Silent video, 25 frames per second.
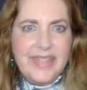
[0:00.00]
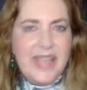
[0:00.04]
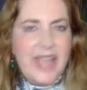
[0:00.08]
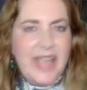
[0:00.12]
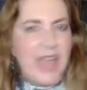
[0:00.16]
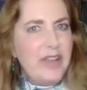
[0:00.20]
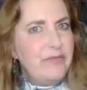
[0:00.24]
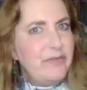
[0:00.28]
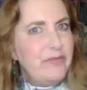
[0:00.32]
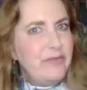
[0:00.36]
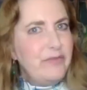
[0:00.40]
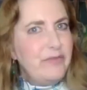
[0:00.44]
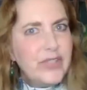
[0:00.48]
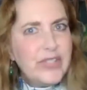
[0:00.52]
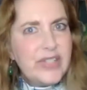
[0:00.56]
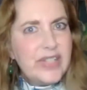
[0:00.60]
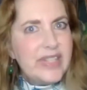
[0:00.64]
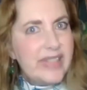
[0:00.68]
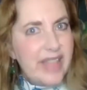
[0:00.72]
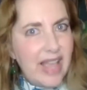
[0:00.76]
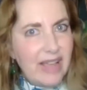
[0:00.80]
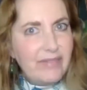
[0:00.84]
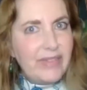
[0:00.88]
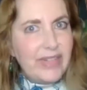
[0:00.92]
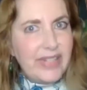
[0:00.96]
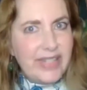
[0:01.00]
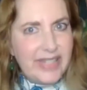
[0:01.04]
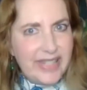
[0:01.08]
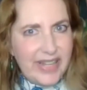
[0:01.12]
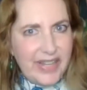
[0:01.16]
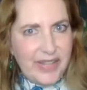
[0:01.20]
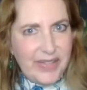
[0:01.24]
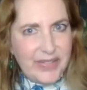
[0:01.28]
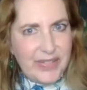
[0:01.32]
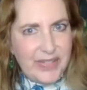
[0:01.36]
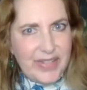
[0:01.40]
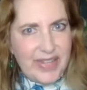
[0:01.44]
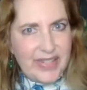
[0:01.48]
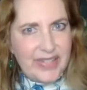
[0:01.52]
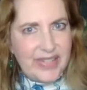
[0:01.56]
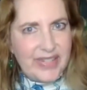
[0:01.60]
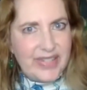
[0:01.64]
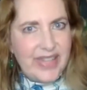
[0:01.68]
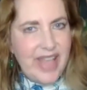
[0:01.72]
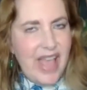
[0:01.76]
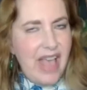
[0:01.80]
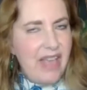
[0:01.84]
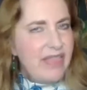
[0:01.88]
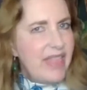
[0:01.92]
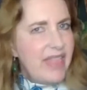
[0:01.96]
And verse 11 tells
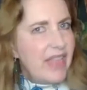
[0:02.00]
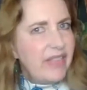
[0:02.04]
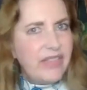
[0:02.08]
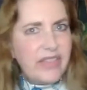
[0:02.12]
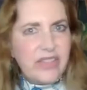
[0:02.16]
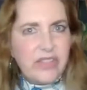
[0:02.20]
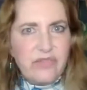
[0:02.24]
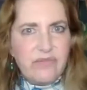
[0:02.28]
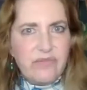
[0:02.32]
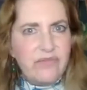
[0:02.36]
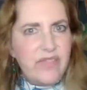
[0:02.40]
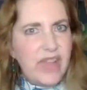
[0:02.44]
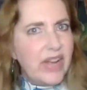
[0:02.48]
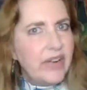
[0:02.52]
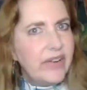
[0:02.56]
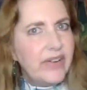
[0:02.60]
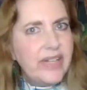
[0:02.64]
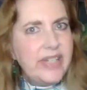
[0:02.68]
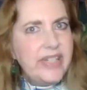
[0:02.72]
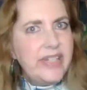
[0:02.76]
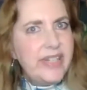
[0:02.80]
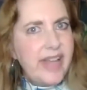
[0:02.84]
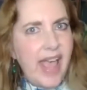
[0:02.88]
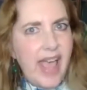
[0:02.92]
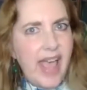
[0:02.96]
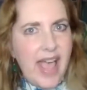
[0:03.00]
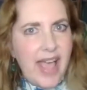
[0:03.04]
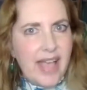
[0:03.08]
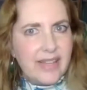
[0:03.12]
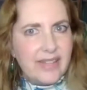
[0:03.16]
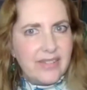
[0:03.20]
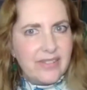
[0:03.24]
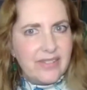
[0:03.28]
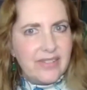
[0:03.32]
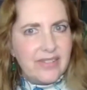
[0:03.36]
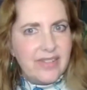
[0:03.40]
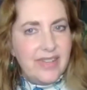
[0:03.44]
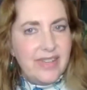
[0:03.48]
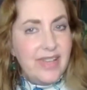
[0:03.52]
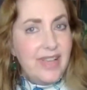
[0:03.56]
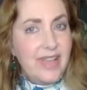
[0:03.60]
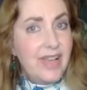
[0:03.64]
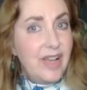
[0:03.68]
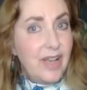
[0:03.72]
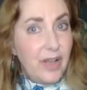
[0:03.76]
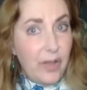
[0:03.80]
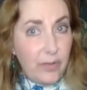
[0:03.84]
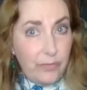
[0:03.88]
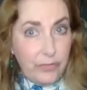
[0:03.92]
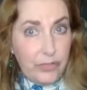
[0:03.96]
us that this very task
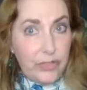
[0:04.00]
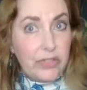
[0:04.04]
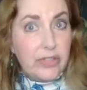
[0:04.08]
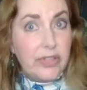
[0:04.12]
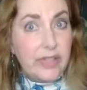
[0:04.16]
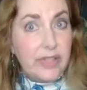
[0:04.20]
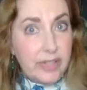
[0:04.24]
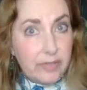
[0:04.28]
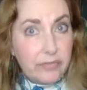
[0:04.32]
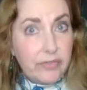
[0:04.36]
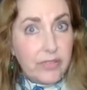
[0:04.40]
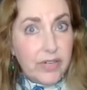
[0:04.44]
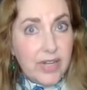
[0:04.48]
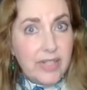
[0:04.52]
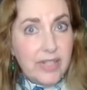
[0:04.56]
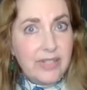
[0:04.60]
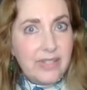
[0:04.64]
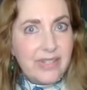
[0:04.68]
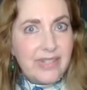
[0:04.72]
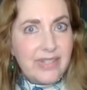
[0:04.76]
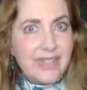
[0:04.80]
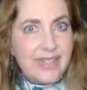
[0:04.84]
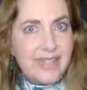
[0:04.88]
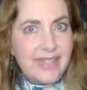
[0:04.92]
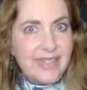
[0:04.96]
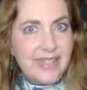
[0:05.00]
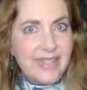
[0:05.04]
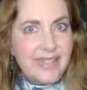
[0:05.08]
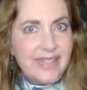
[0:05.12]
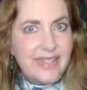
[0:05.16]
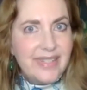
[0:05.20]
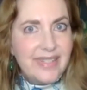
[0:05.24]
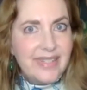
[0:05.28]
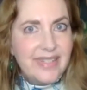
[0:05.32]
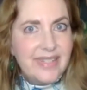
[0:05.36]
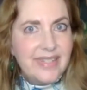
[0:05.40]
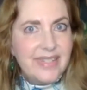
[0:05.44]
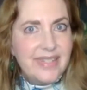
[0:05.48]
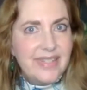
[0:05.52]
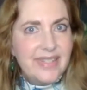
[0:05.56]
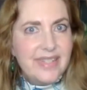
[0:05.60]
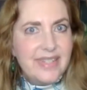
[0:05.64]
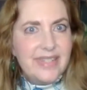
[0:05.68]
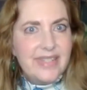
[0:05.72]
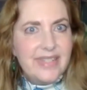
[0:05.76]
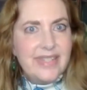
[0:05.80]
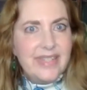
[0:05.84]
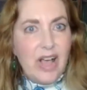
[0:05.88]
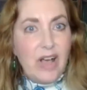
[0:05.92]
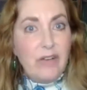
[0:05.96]
of deliverance,
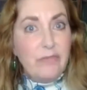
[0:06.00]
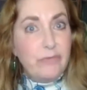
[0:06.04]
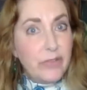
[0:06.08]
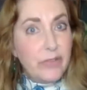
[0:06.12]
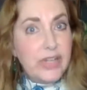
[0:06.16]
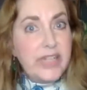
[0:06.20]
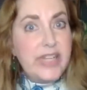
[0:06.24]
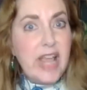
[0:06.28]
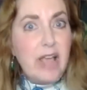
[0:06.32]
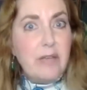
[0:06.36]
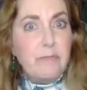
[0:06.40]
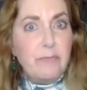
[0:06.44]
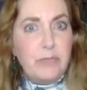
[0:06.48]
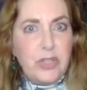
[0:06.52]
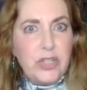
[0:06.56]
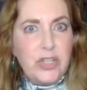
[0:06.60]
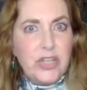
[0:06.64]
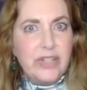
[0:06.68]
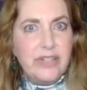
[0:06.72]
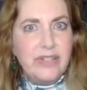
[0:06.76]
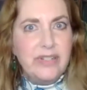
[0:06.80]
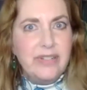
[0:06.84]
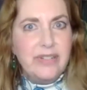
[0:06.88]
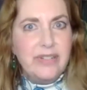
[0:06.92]
of redemption,